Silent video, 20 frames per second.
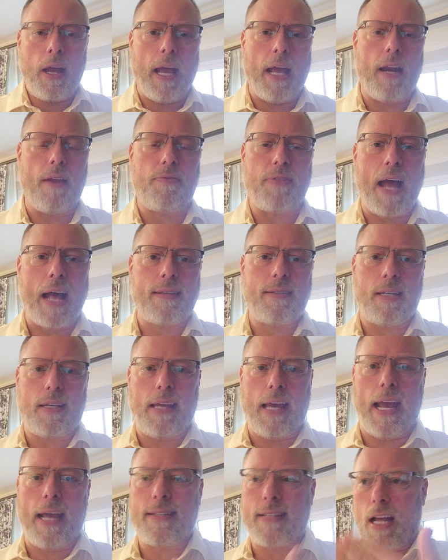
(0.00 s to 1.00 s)
And if that's the
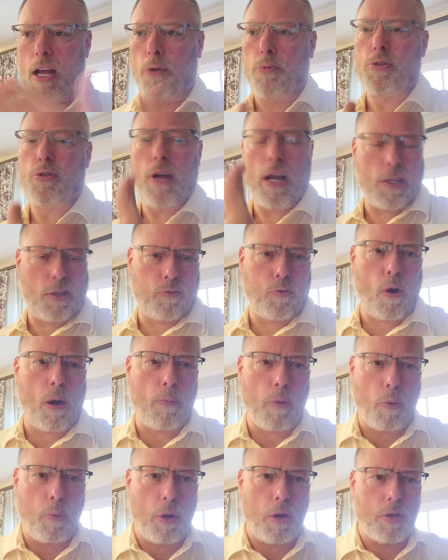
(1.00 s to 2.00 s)
case, it helps
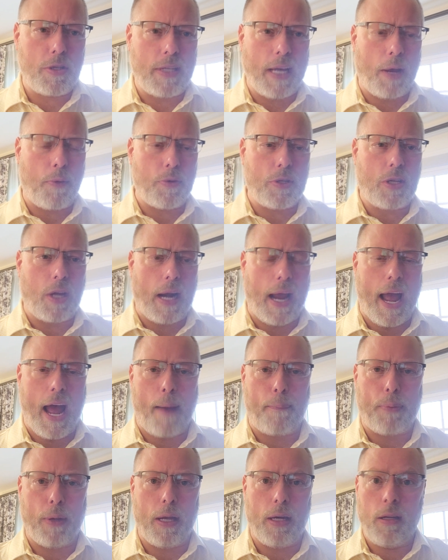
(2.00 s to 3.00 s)
transform what we were saying was going to
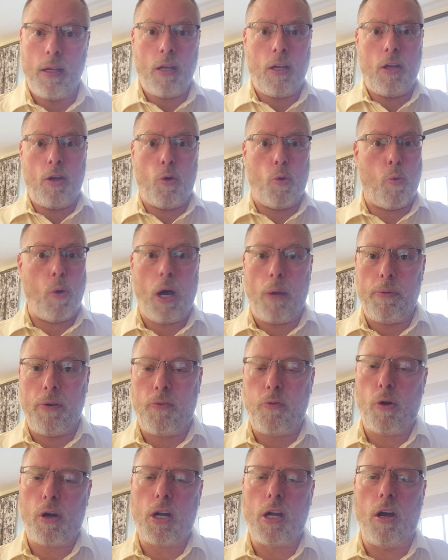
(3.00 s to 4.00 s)
happen well
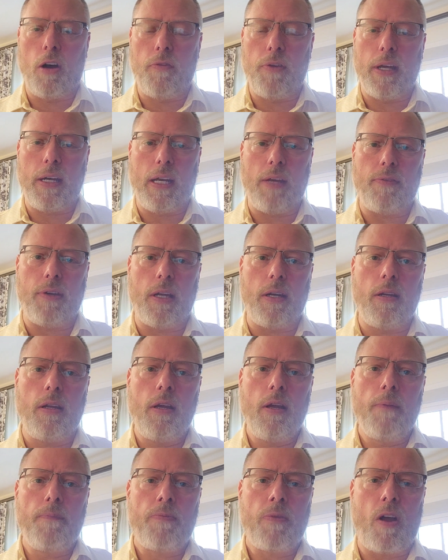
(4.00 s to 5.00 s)
before COVID
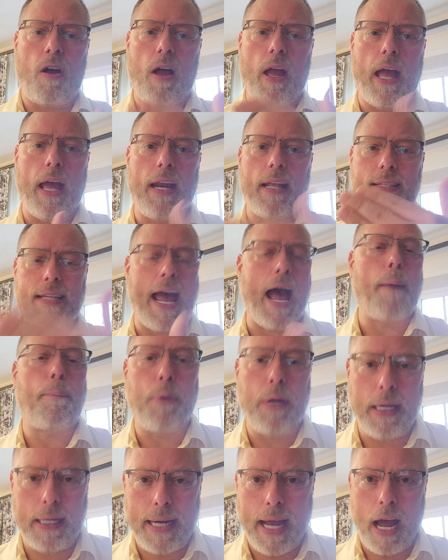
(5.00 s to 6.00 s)
even, and it's
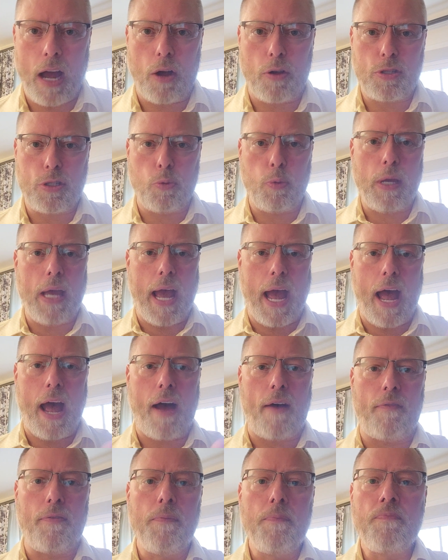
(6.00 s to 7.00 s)
happening now. So we
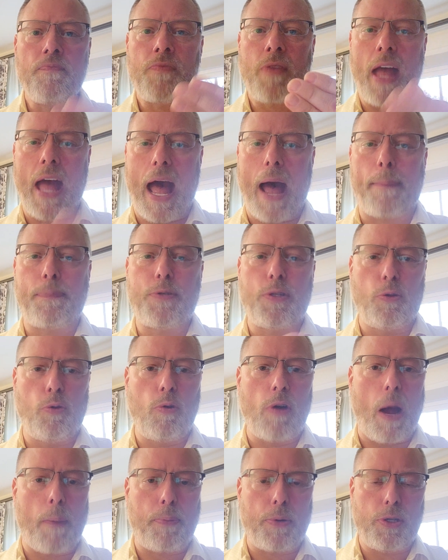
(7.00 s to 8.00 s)
have
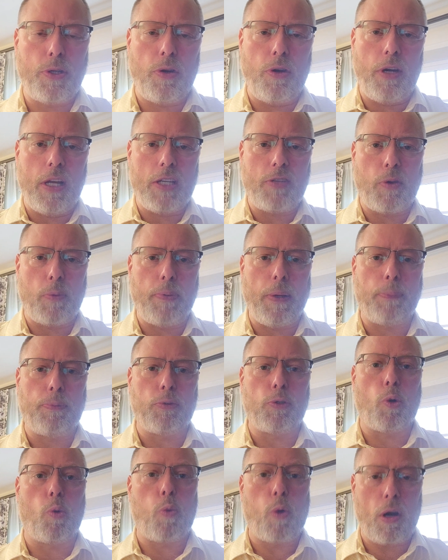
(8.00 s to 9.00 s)
absolute opportunities for
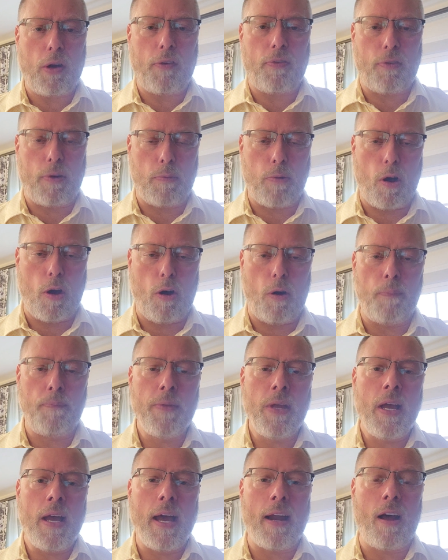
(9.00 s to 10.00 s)
people to work from home,
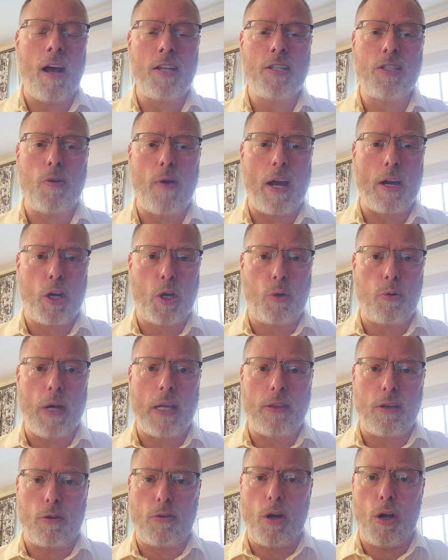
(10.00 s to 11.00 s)
and also how to
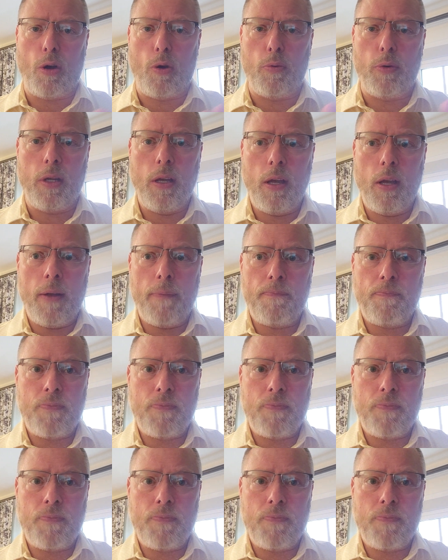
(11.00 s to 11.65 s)
create their own